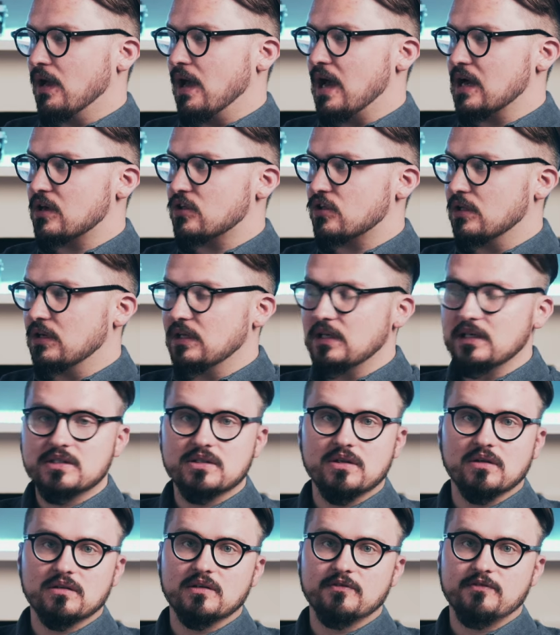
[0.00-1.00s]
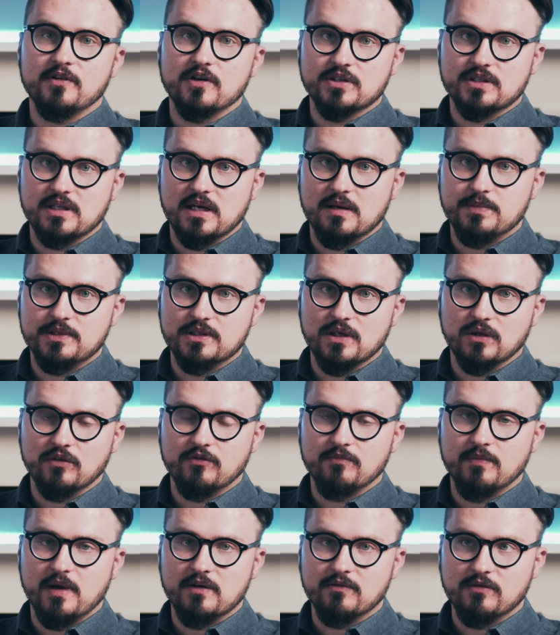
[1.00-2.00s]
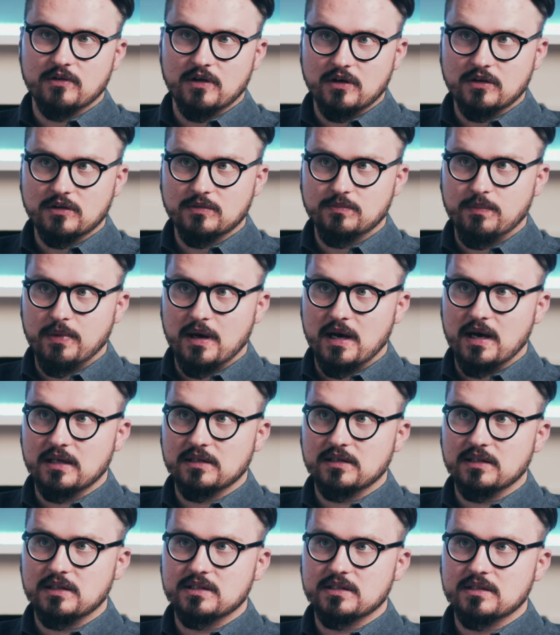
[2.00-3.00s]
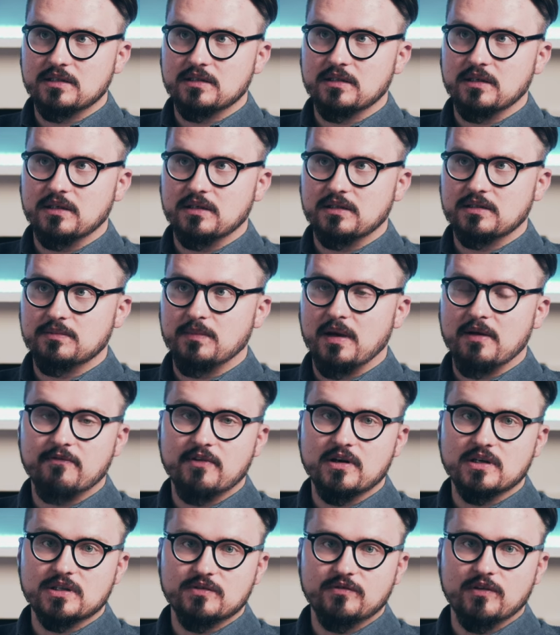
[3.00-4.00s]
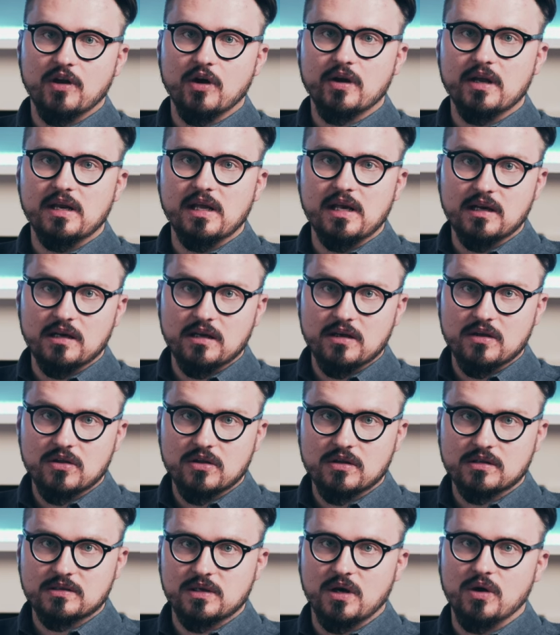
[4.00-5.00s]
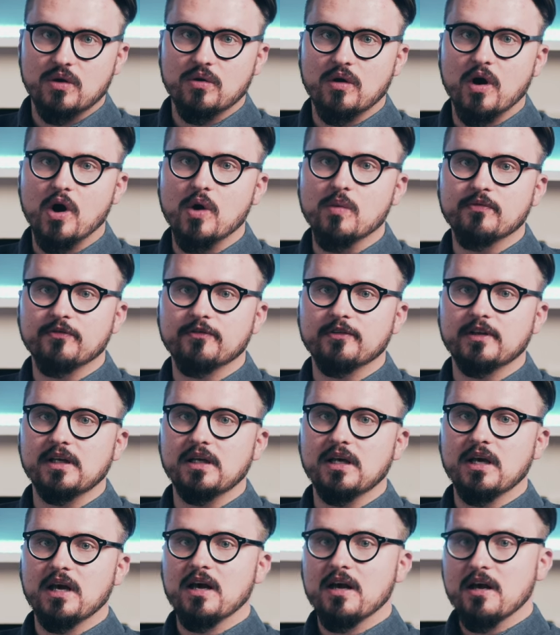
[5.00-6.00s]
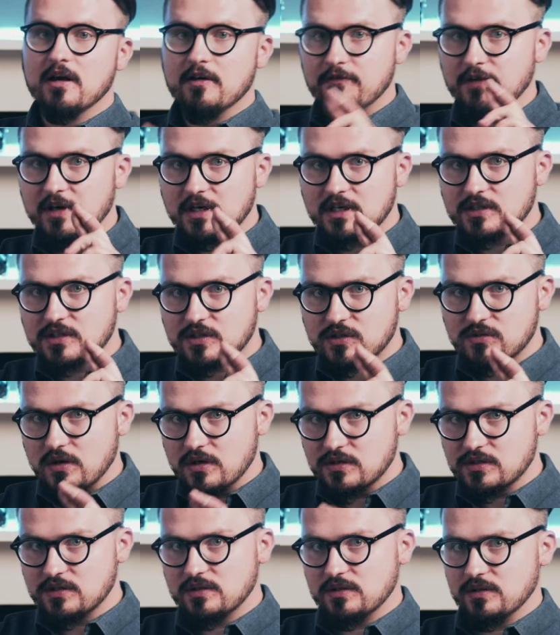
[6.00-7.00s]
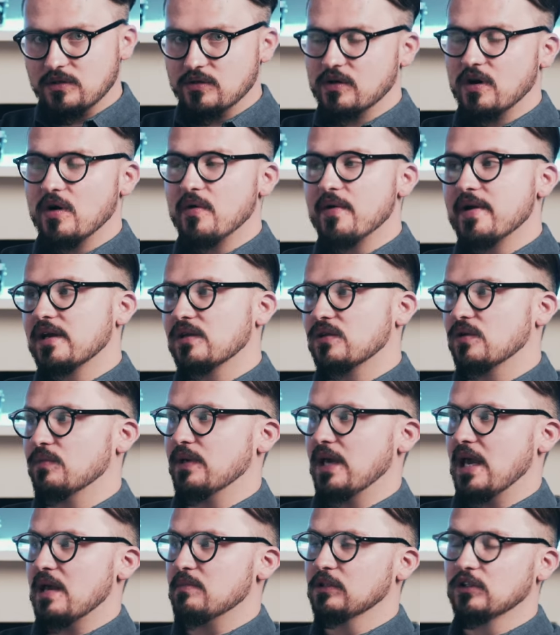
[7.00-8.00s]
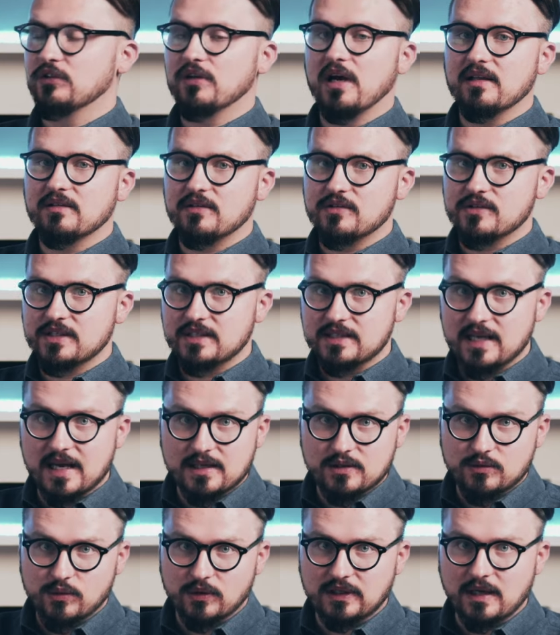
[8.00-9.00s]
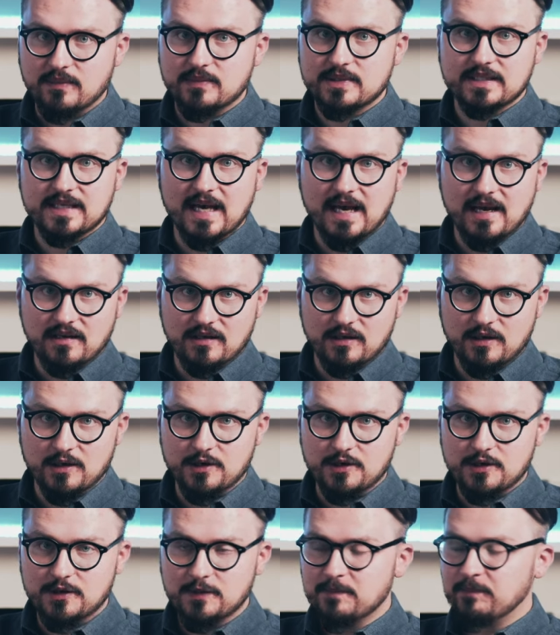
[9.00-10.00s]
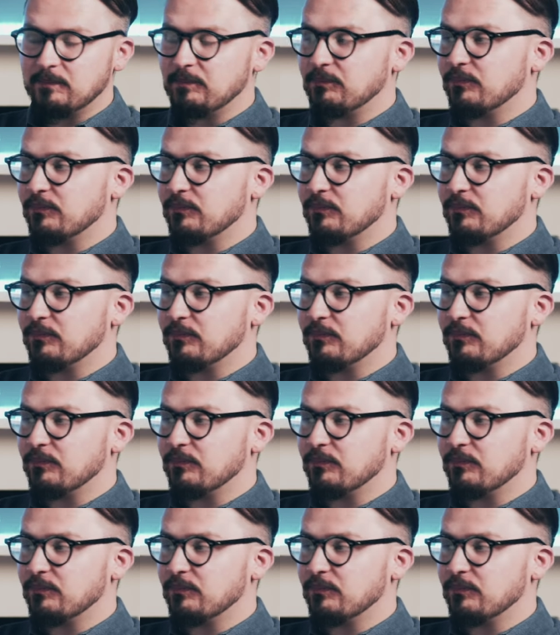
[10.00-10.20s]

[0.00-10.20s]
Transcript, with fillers: Actually, it's not the first episode of my vlog, but it's it's my first vlog in English, so hopefully, fingers crossed, you're going to be able to understand what I'm saying here.